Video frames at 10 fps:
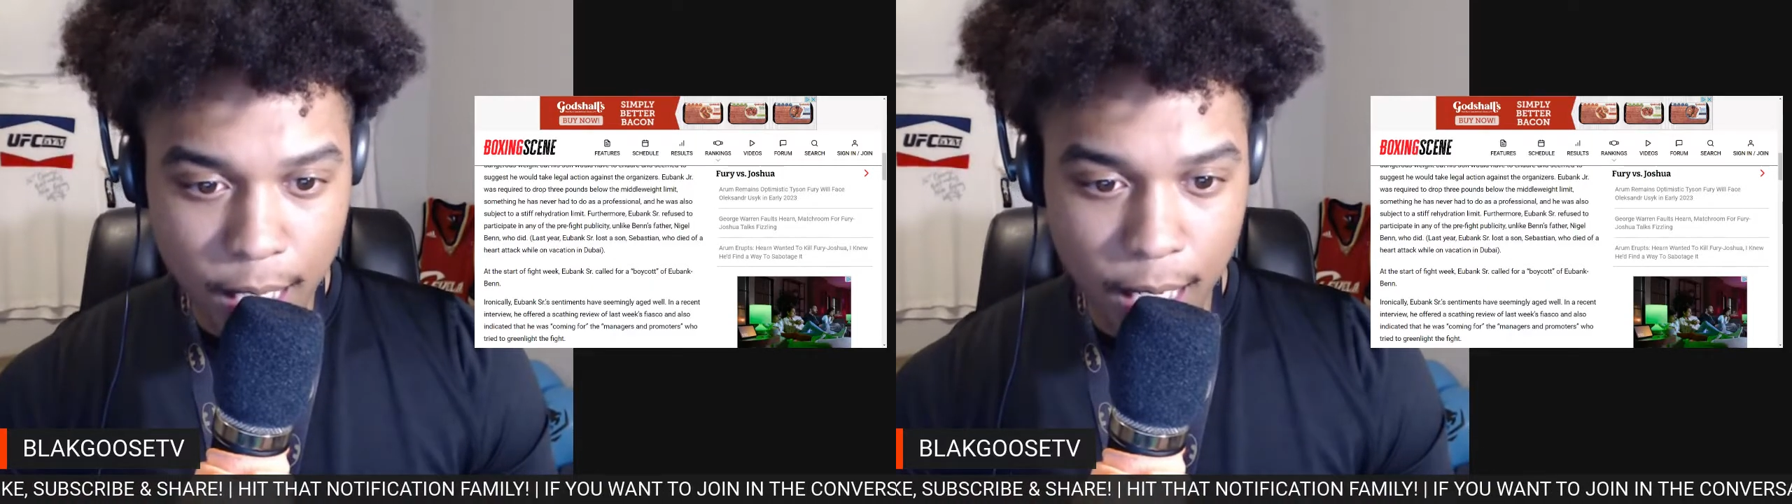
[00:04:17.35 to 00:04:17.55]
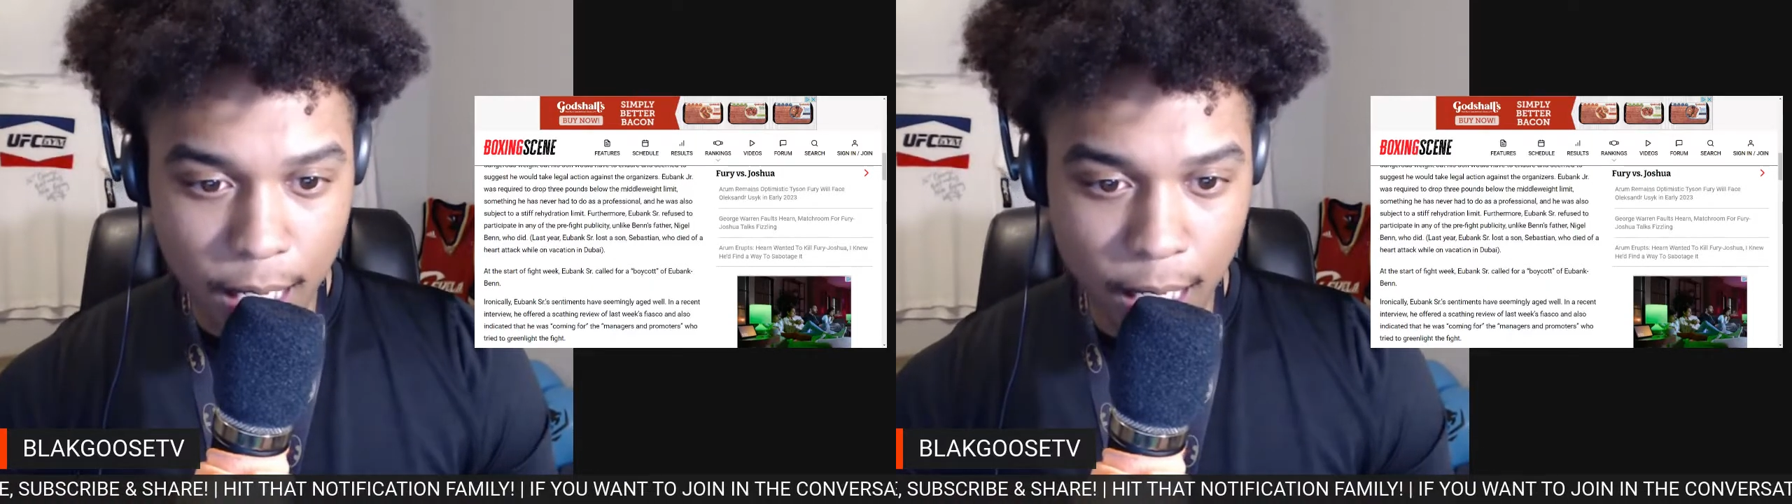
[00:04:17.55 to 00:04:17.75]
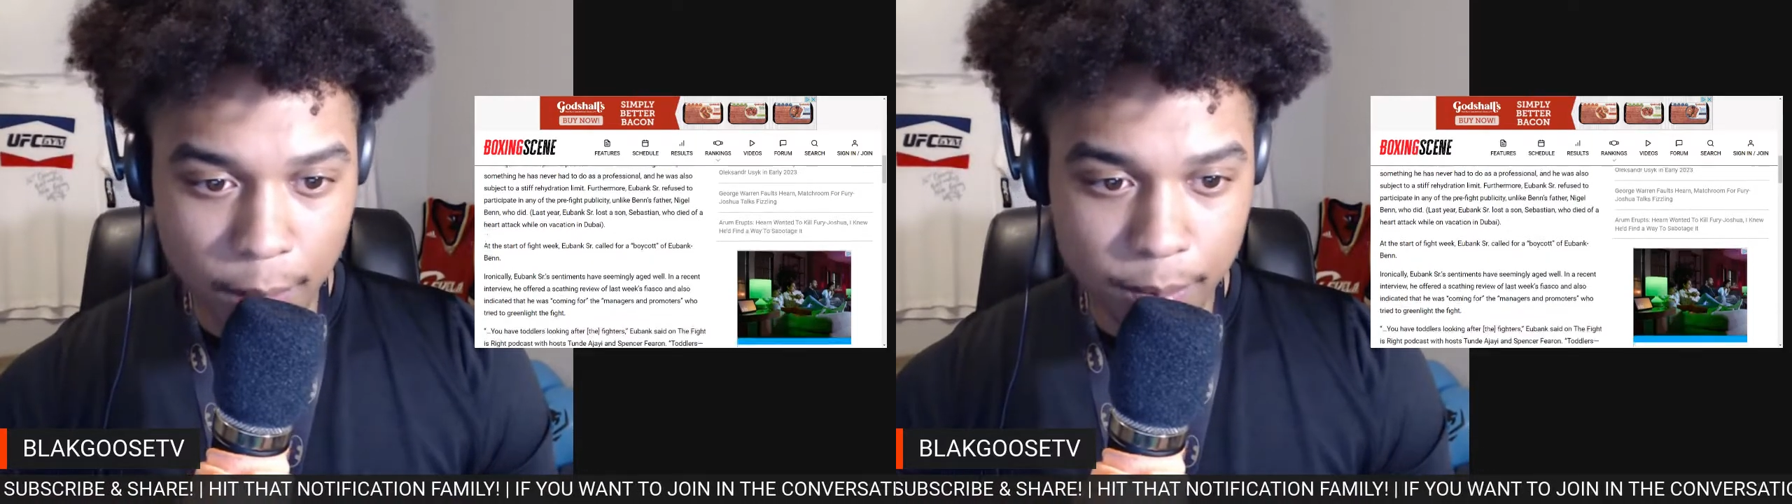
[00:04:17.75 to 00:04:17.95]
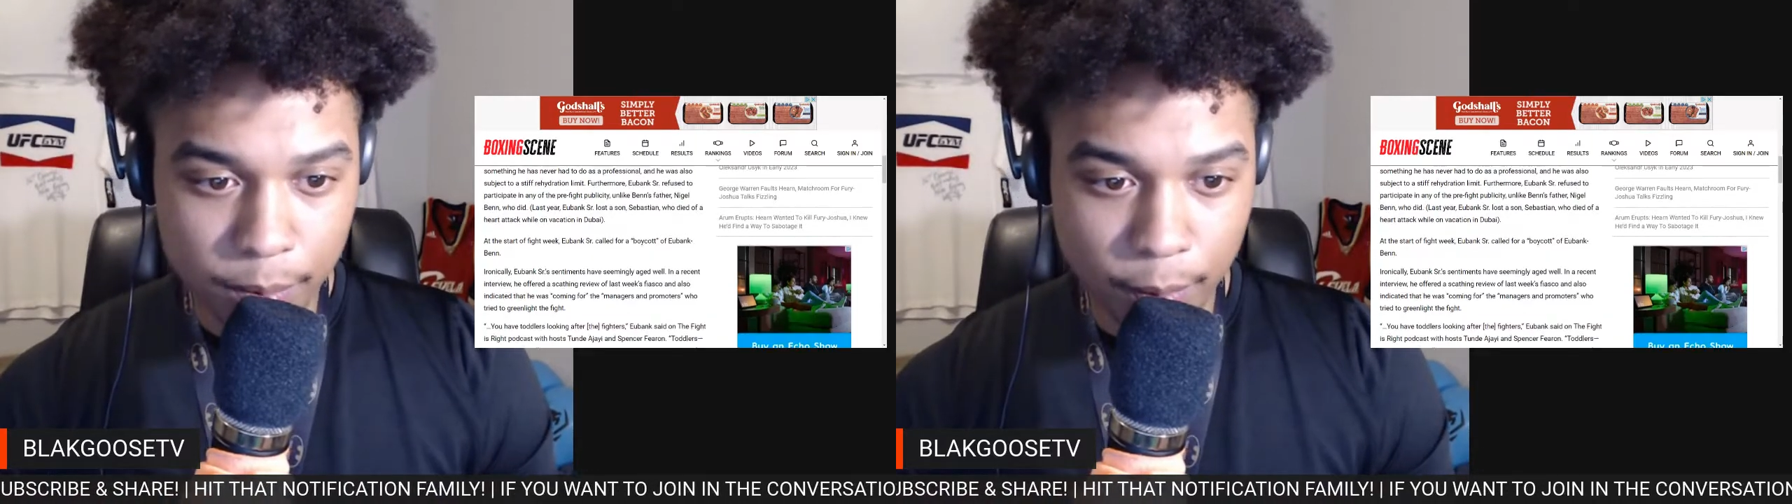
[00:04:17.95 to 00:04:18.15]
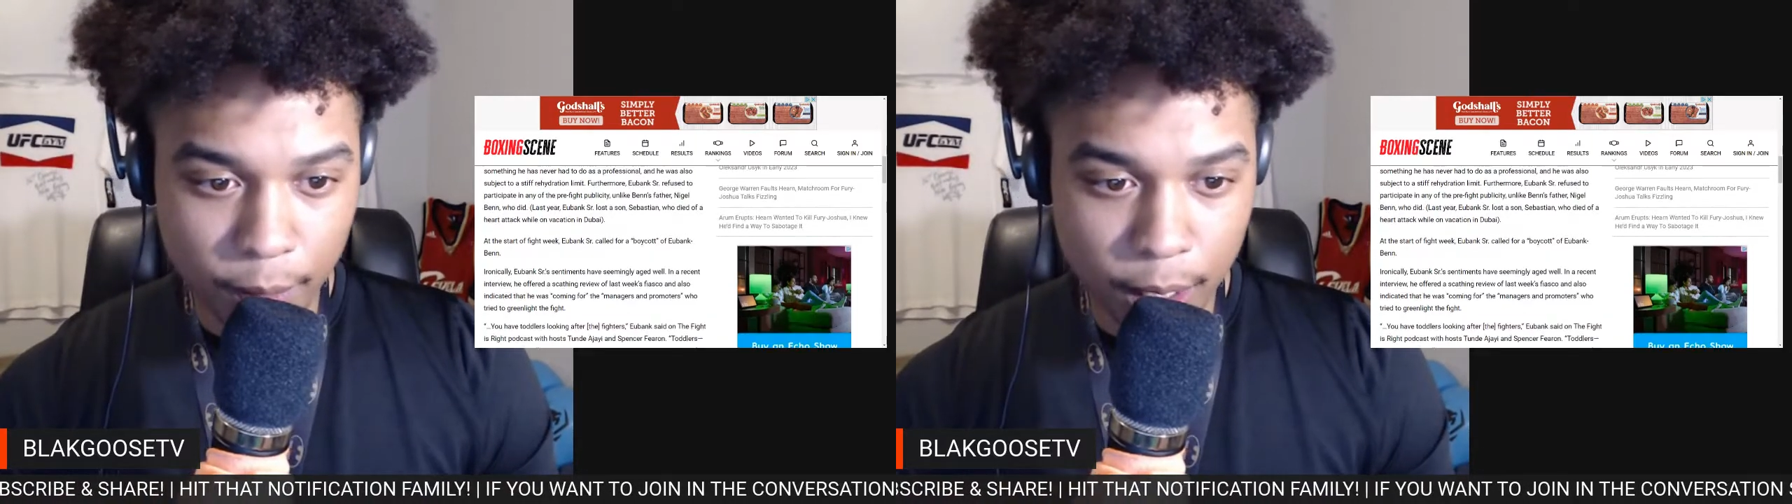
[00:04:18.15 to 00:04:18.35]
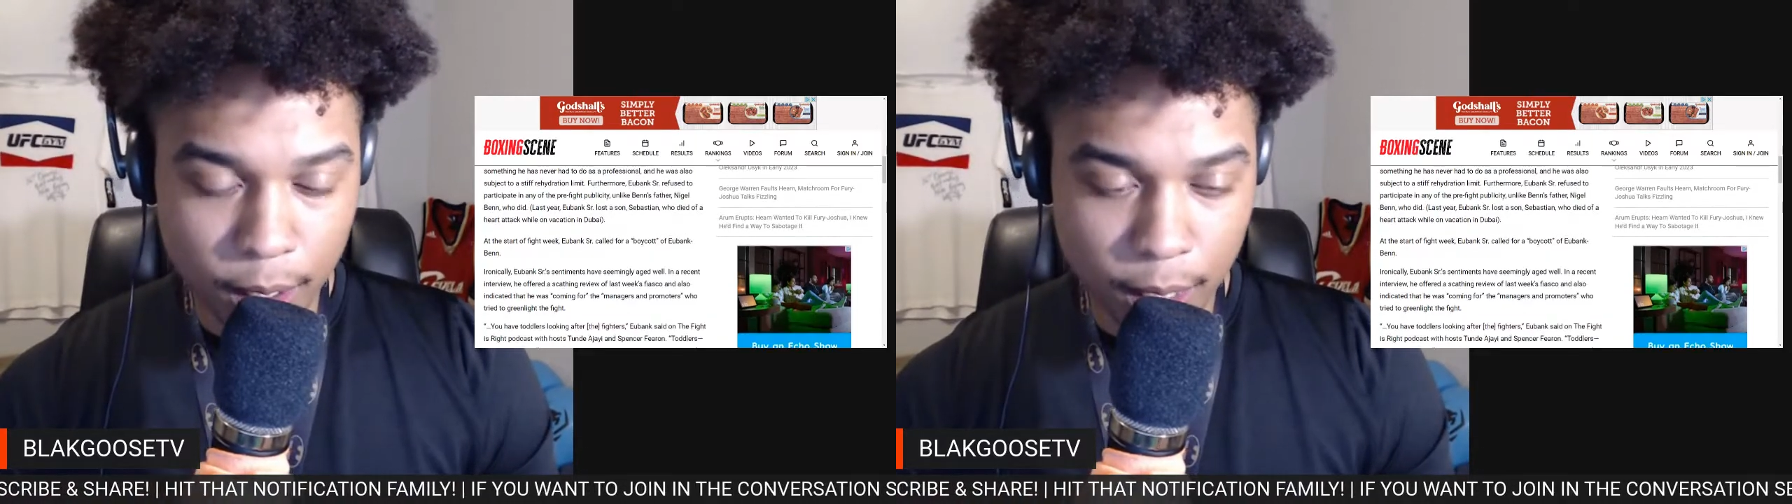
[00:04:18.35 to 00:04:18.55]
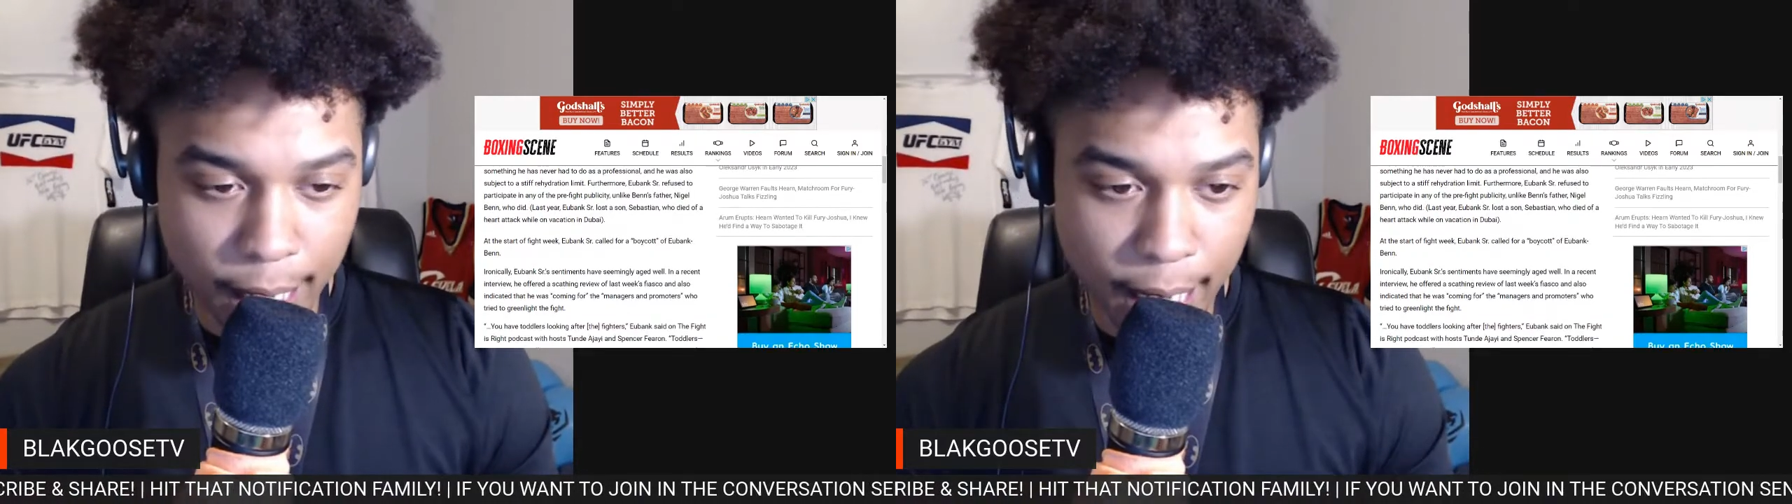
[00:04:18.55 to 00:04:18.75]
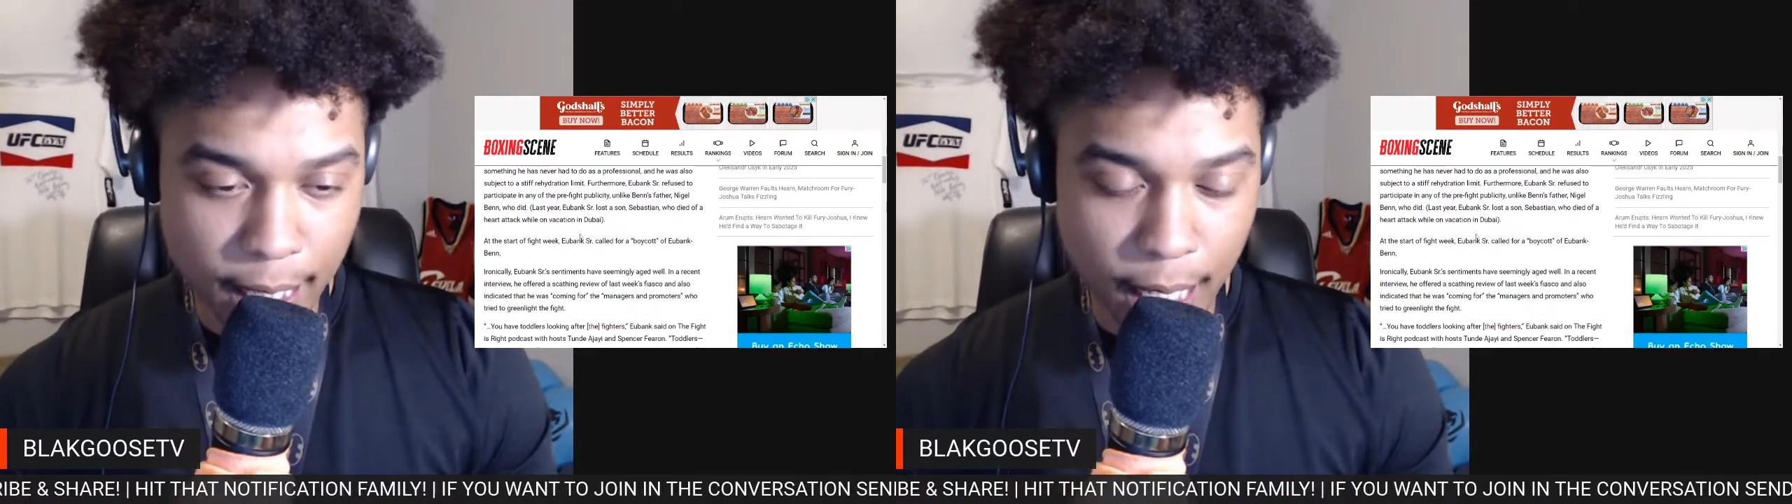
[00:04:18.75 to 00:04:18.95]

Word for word: Um, and,